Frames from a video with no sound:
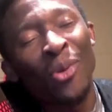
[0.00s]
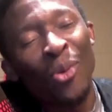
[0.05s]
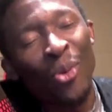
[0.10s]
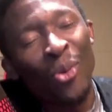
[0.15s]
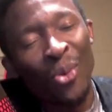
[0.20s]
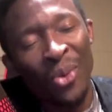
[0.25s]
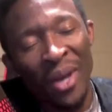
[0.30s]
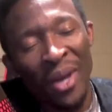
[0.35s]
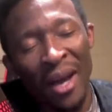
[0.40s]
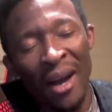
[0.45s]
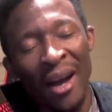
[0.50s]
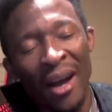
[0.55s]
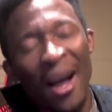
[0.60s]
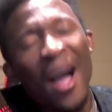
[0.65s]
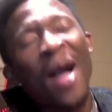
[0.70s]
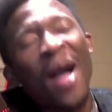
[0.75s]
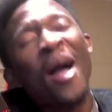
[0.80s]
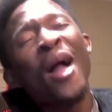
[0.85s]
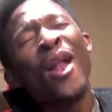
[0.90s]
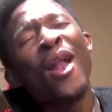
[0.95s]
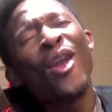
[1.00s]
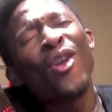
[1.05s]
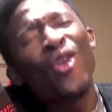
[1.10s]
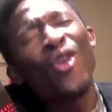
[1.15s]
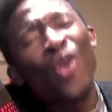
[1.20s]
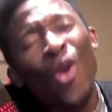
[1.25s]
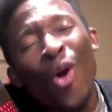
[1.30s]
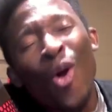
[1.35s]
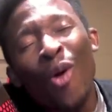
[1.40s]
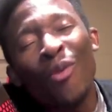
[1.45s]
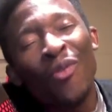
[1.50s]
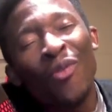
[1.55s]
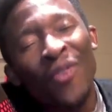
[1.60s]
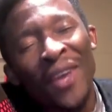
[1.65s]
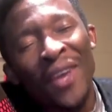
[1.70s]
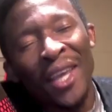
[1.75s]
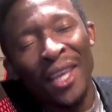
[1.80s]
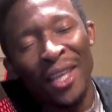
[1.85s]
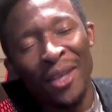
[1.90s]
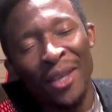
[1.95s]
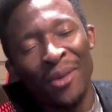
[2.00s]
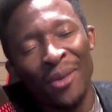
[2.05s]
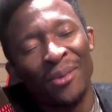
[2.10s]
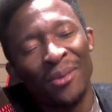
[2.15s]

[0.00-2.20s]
who we are. Loving you,